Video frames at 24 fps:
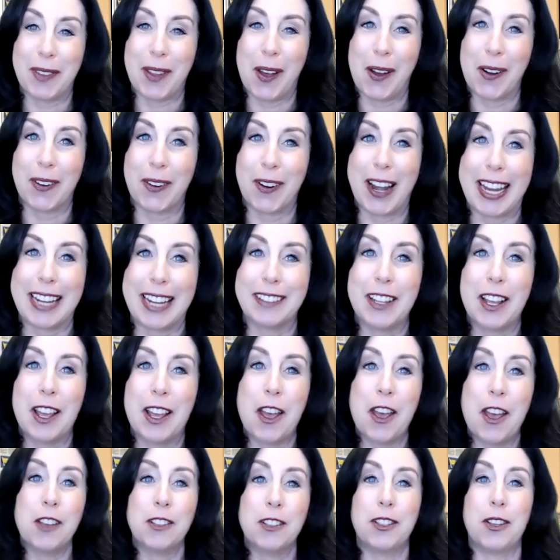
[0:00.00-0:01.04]
All right.
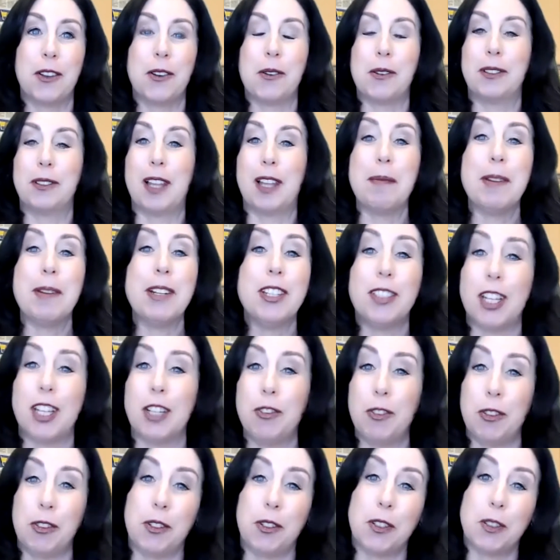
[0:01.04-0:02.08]
So let me just
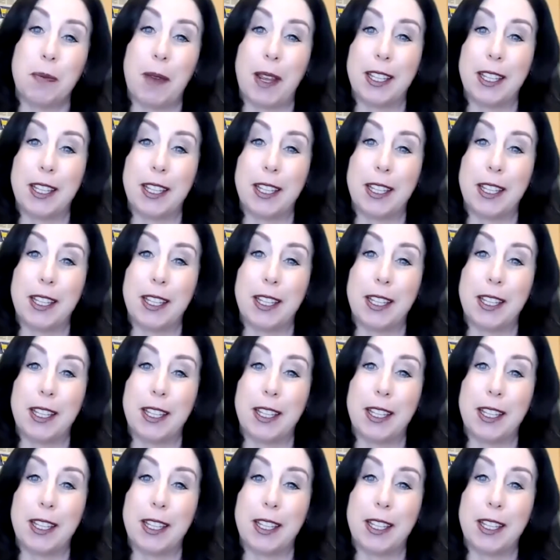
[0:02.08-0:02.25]
introduce